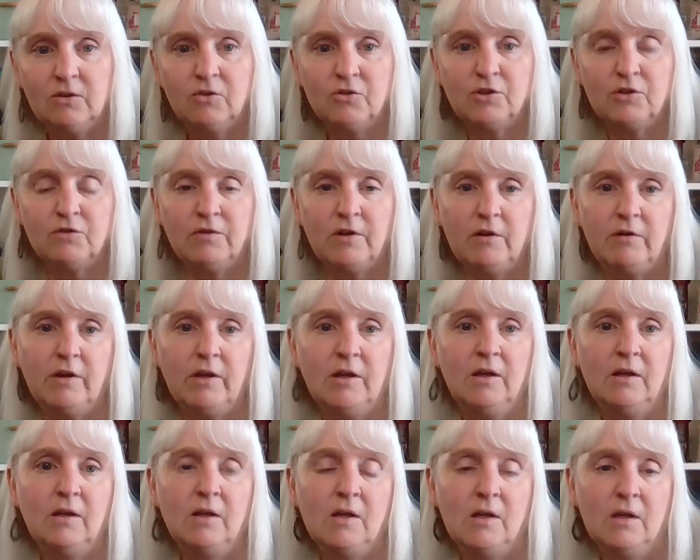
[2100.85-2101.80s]
those are
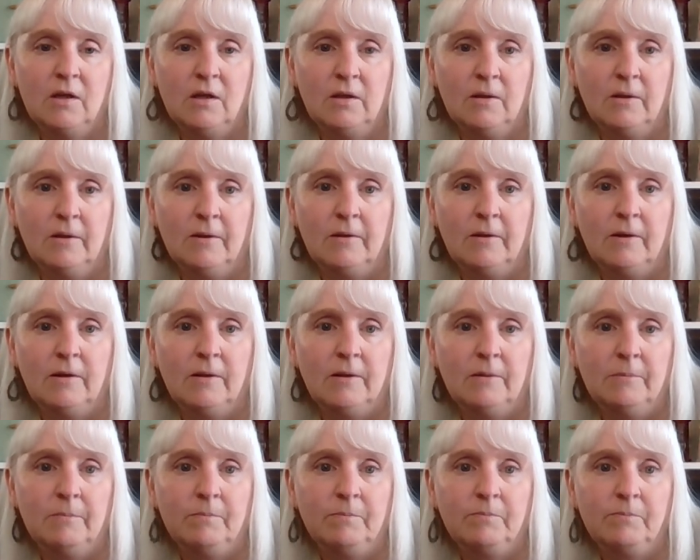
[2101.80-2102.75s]
very
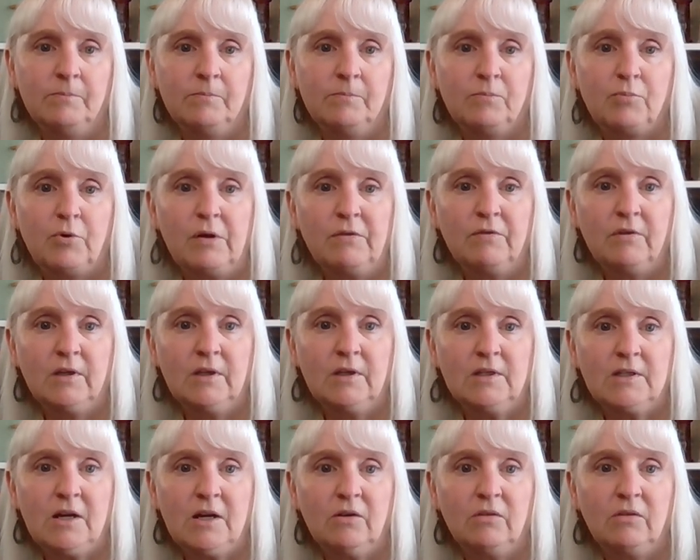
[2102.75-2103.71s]

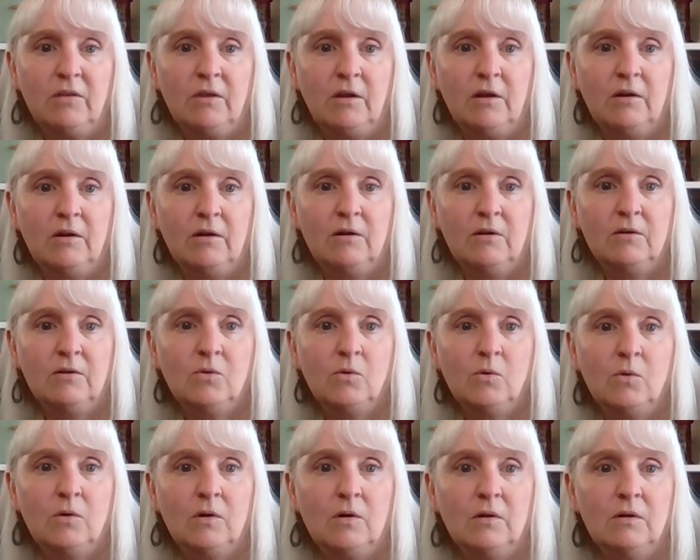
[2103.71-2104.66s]
prevalent out there,
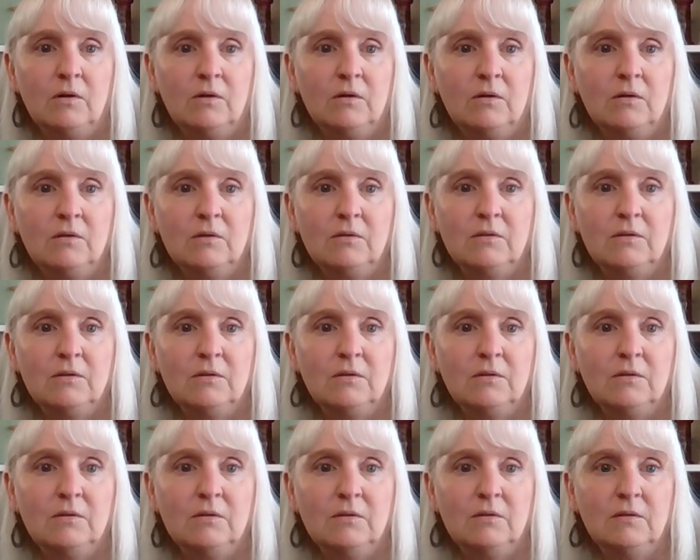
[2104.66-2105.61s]
or
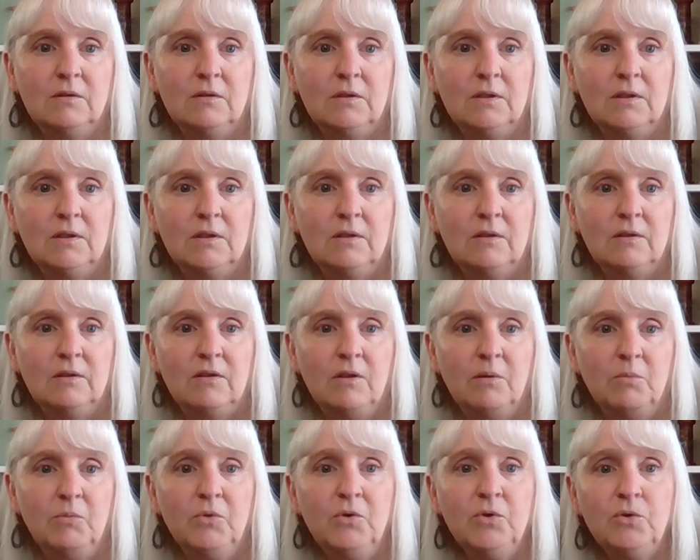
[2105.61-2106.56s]
the
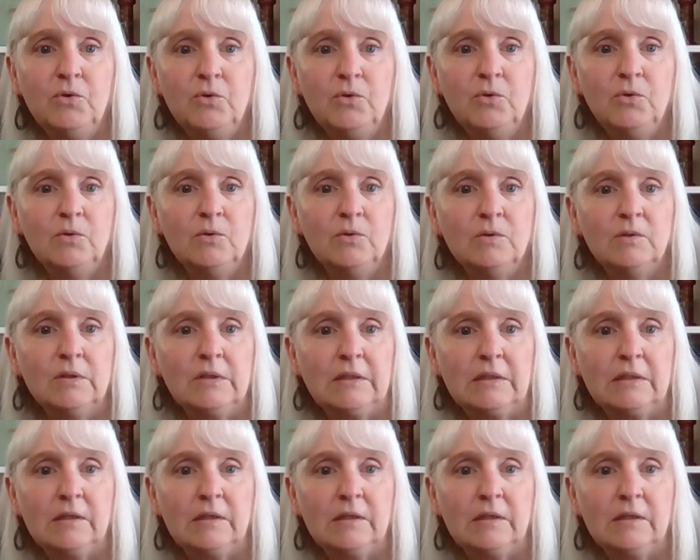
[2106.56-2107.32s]
moon.